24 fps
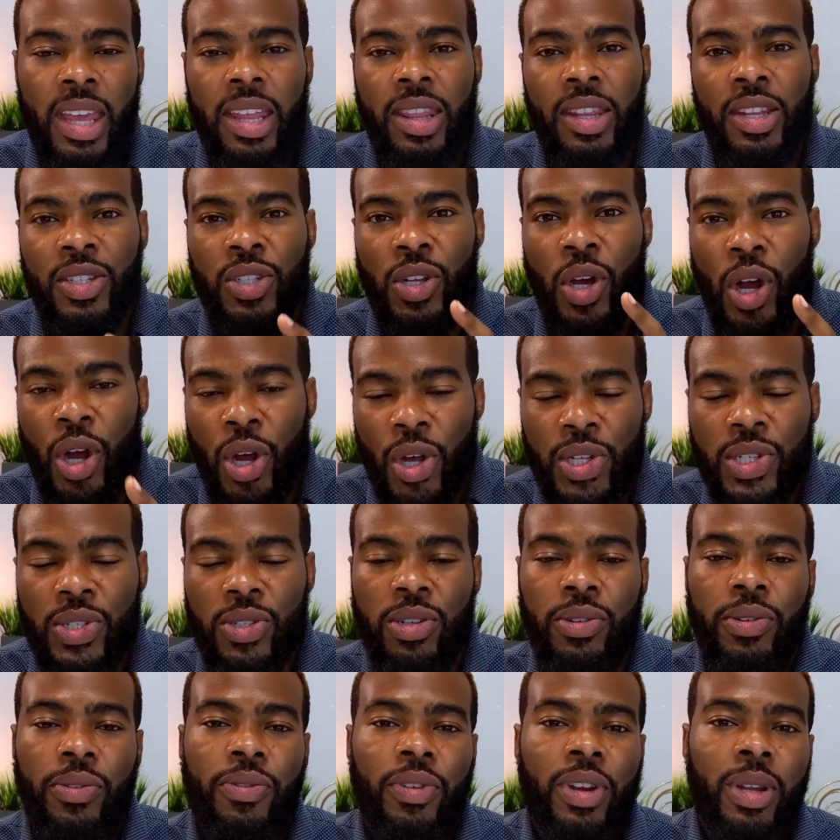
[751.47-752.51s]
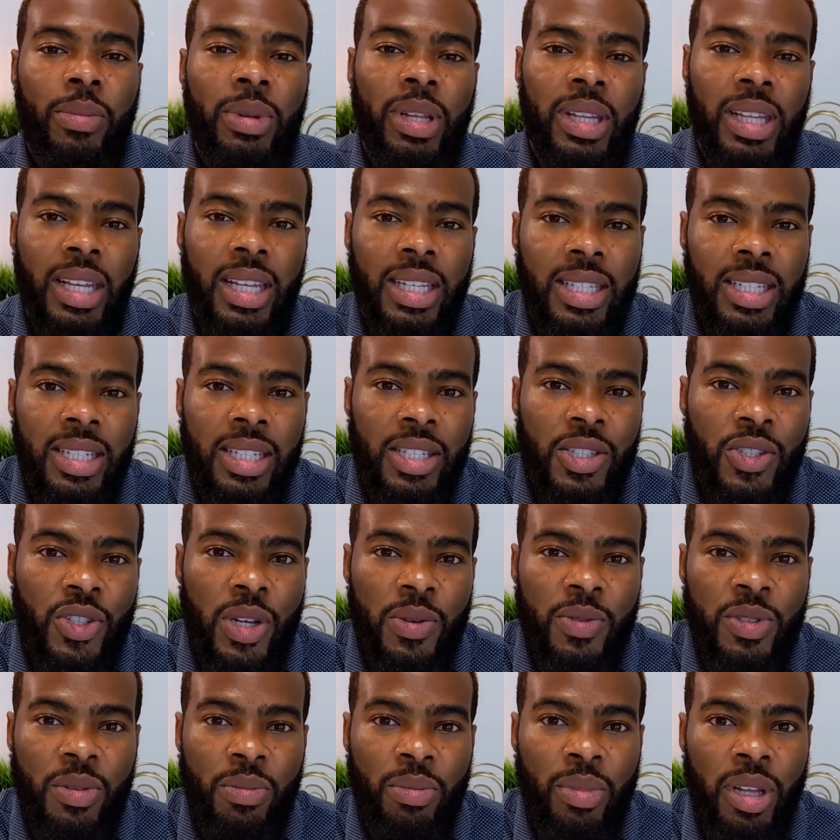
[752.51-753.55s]
There's also a freebie linked in the
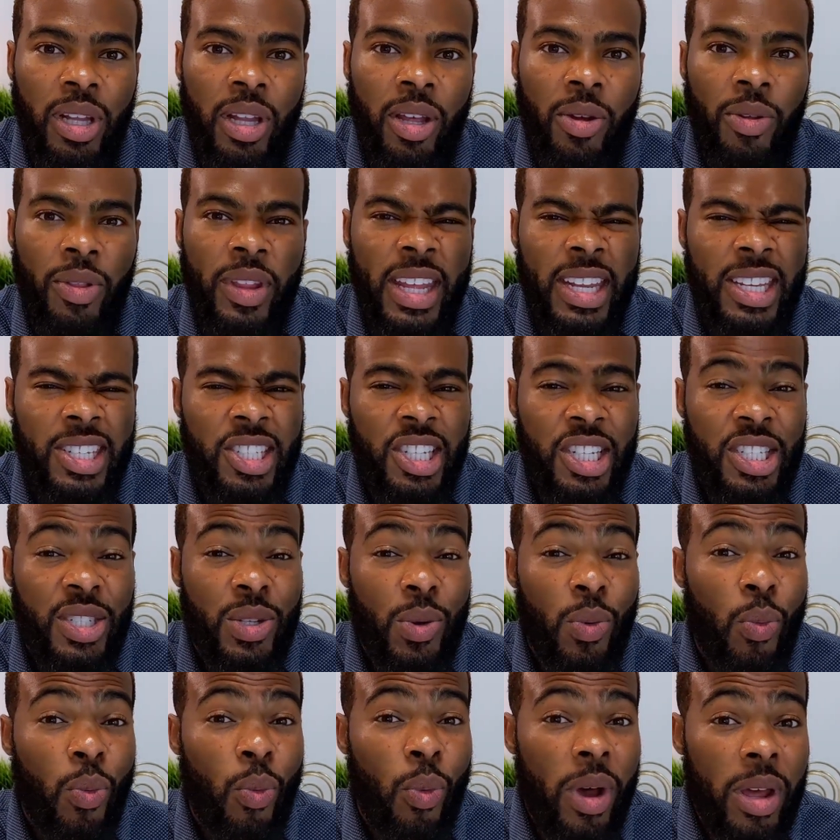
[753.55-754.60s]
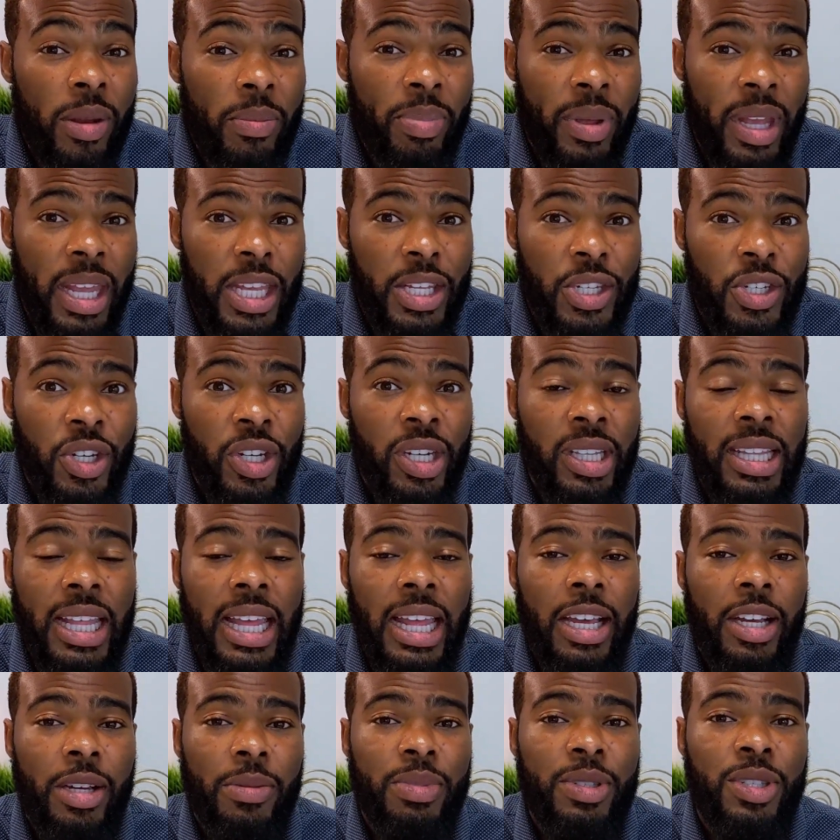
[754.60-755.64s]
description below that is just a one pager
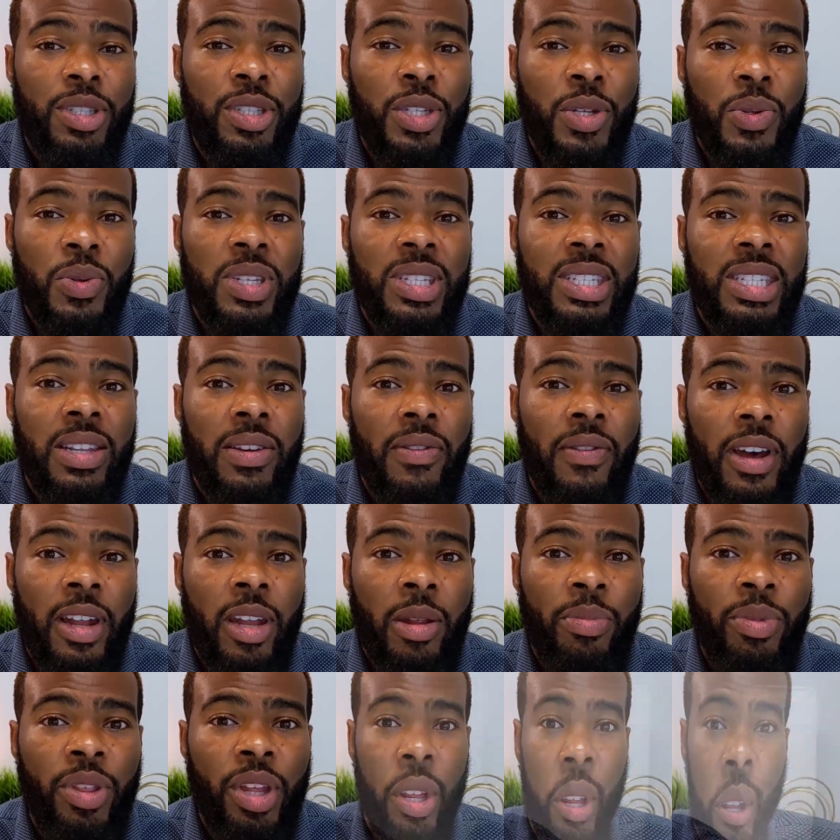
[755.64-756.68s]
that helps students develop their